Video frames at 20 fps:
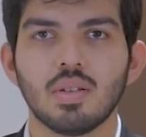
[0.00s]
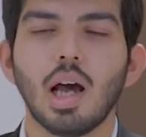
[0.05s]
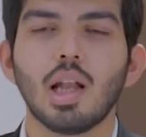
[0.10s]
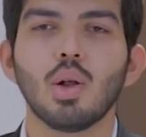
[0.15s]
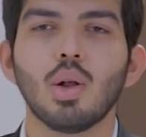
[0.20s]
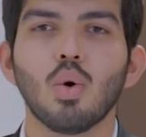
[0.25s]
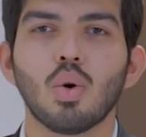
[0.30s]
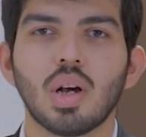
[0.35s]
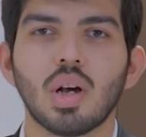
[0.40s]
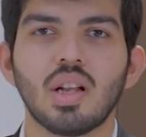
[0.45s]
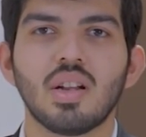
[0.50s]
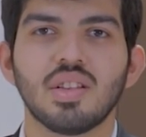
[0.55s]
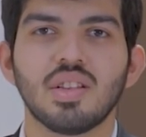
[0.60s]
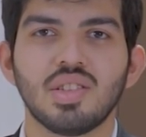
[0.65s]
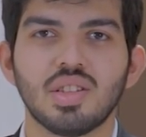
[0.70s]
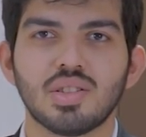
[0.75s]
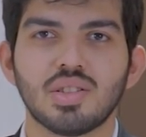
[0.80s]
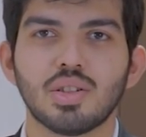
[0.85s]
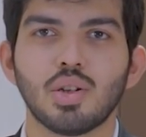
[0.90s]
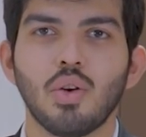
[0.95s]
A local
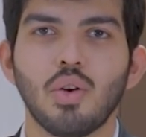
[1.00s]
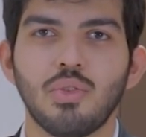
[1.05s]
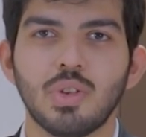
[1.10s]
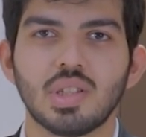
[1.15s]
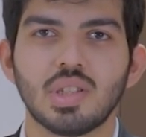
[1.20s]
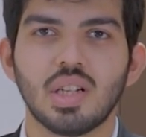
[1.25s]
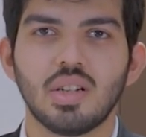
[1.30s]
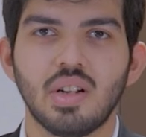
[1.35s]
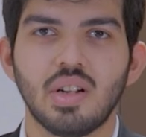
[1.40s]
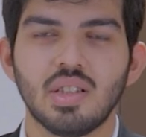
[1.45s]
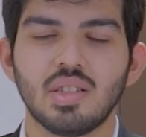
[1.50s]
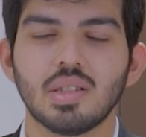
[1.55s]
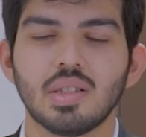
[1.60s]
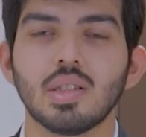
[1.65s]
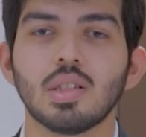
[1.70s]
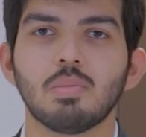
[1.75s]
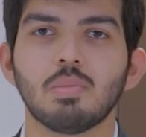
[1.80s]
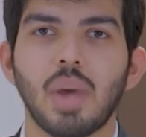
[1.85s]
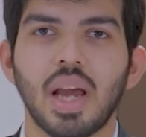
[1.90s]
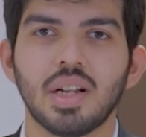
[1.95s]
registered office address
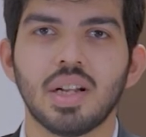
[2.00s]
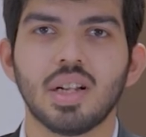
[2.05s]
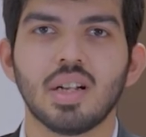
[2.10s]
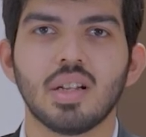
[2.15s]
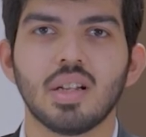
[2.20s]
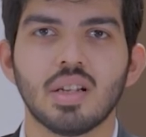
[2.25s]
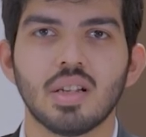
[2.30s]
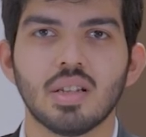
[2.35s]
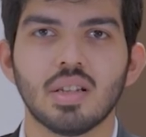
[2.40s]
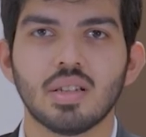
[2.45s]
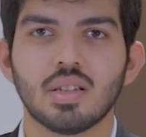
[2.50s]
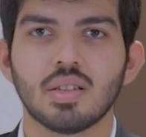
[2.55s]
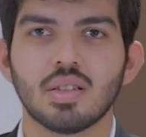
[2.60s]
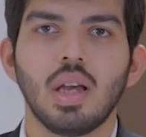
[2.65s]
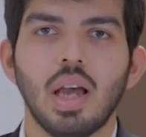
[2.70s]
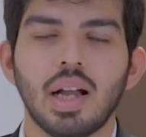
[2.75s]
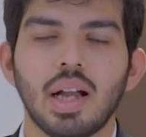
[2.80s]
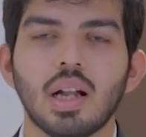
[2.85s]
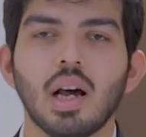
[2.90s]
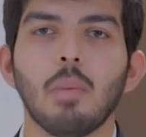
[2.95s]
is mandatory
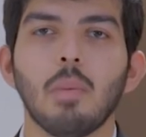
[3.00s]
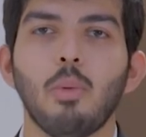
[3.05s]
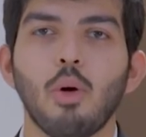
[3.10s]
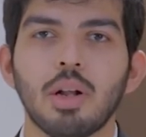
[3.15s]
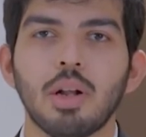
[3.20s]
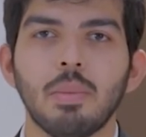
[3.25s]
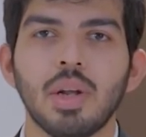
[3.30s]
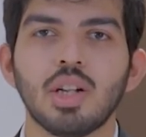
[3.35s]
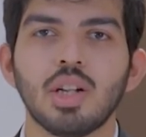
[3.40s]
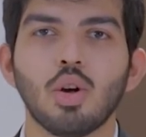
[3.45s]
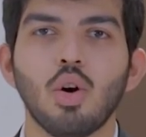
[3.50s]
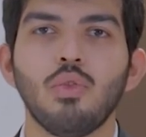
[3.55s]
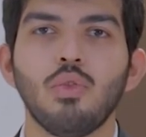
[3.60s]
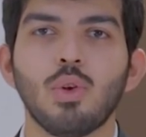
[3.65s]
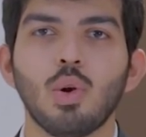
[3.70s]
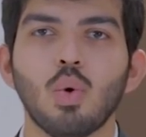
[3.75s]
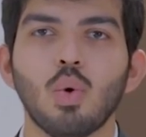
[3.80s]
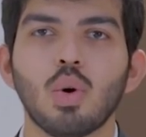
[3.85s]
and appointment of